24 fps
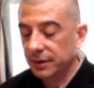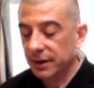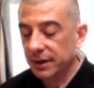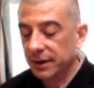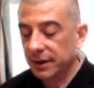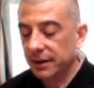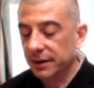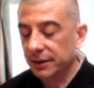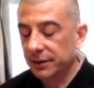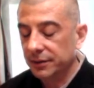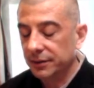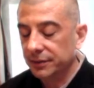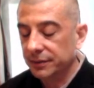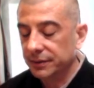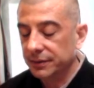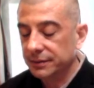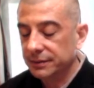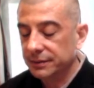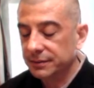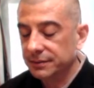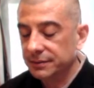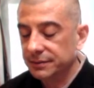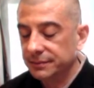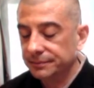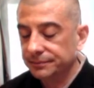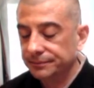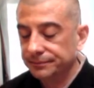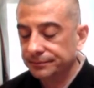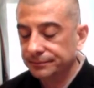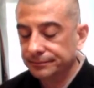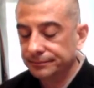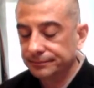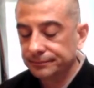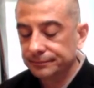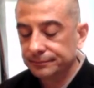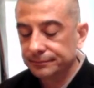and ignorance.
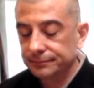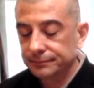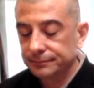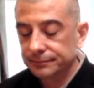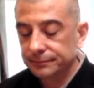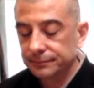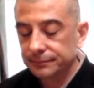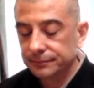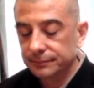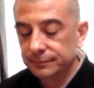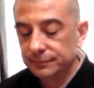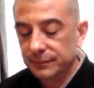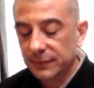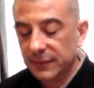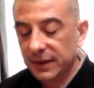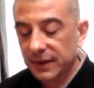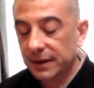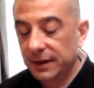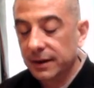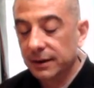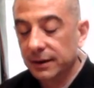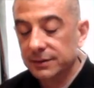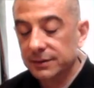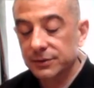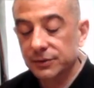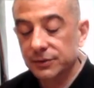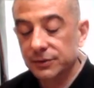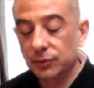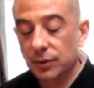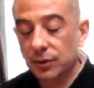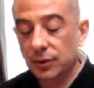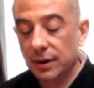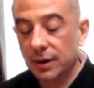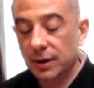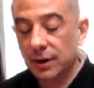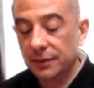It cuts through
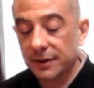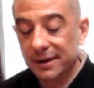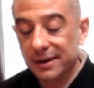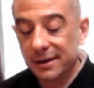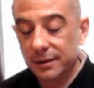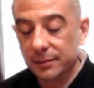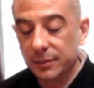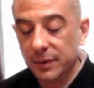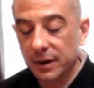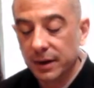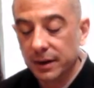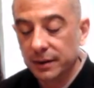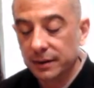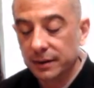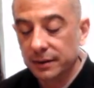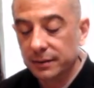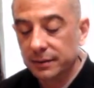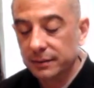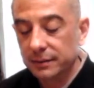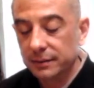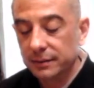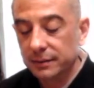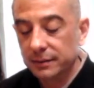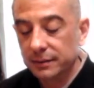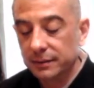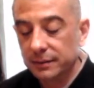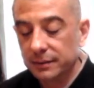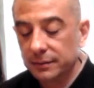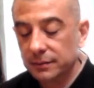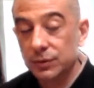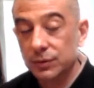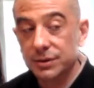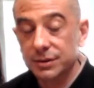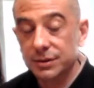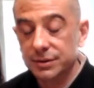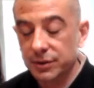our thinking mind,
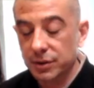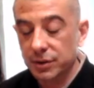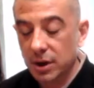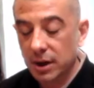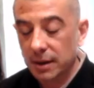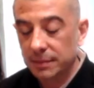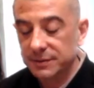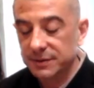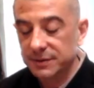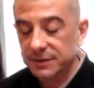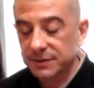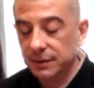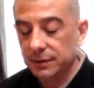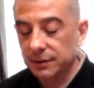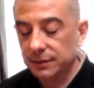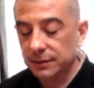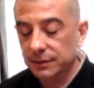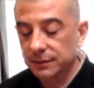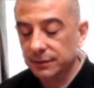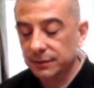which is the obstacle.